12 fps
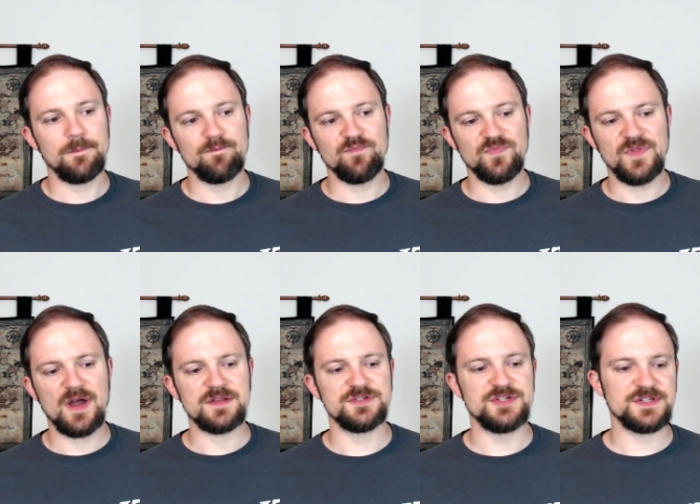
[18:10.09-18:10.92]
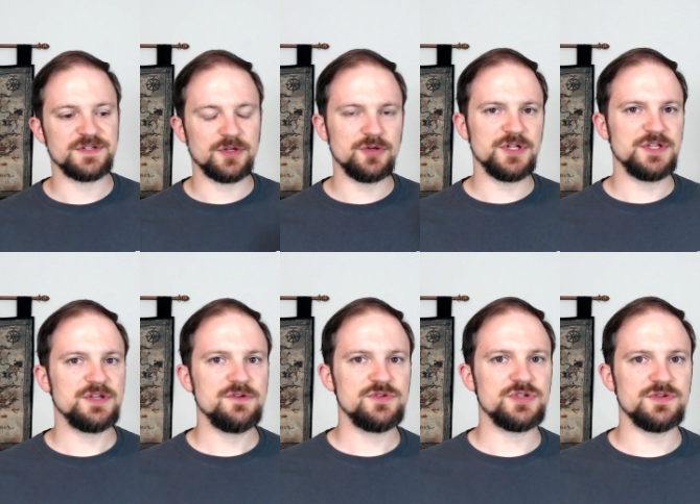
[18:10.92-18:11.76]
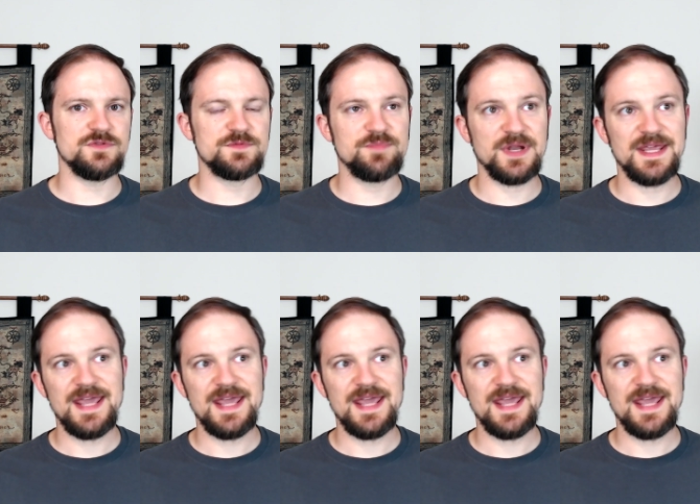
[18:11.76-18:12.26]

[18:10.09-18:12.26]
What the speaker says: not just a goody two-shoes, but